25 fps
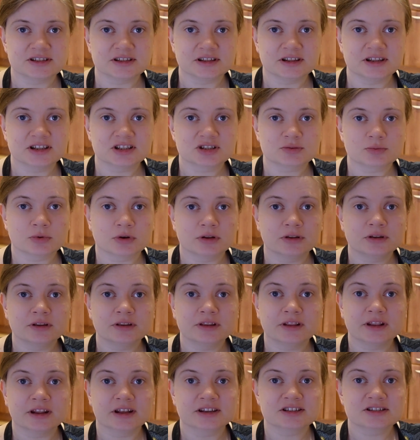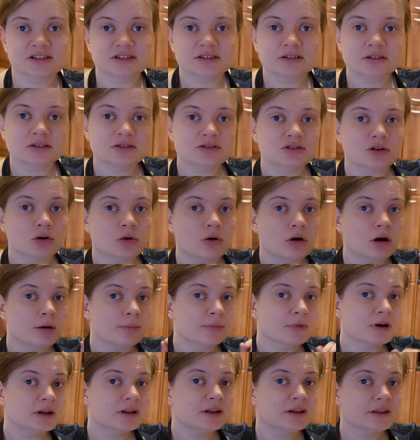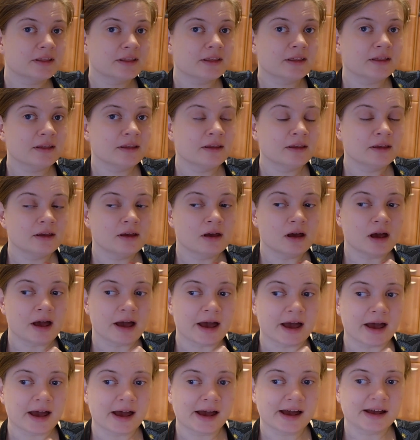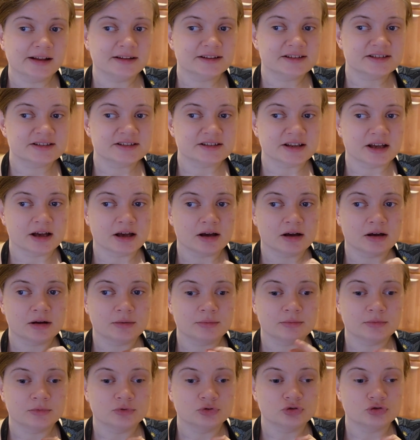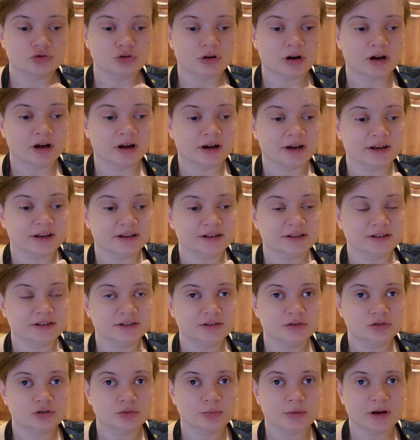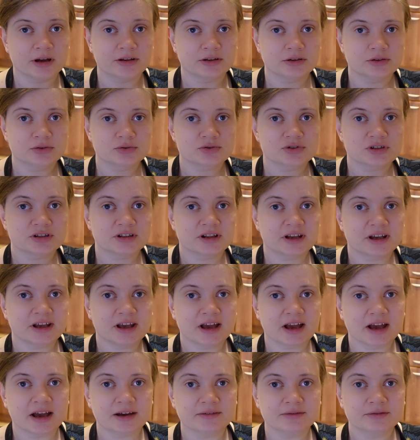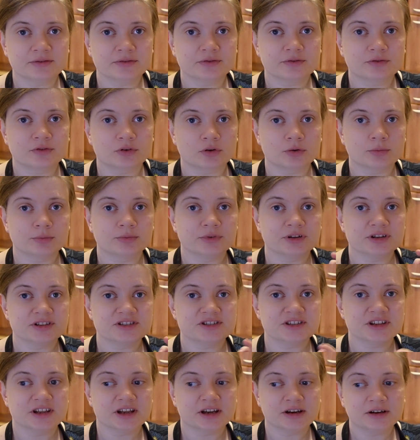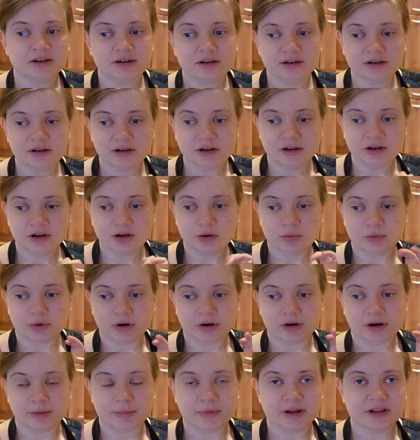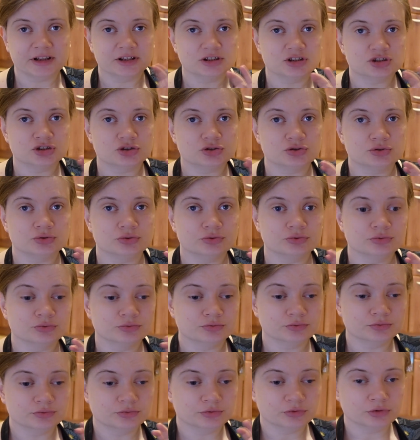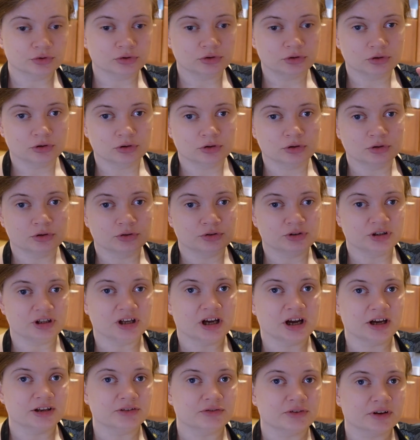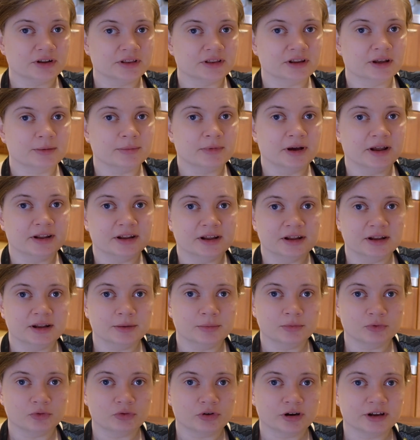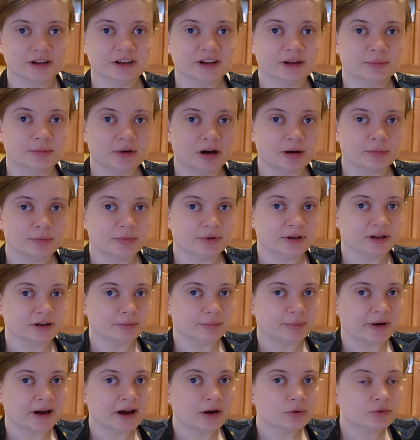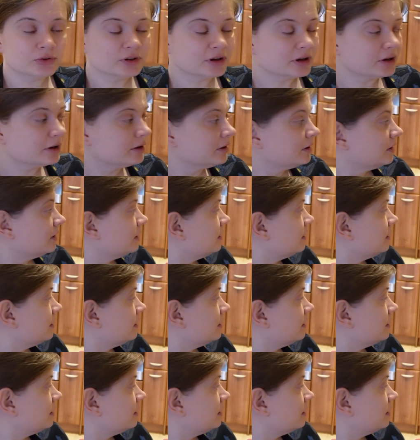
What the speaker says: This one doesn't, so I'm gonna add some dried tomatoes that I have from this year, where I managed to dehydrate them and then grind them up in a powder.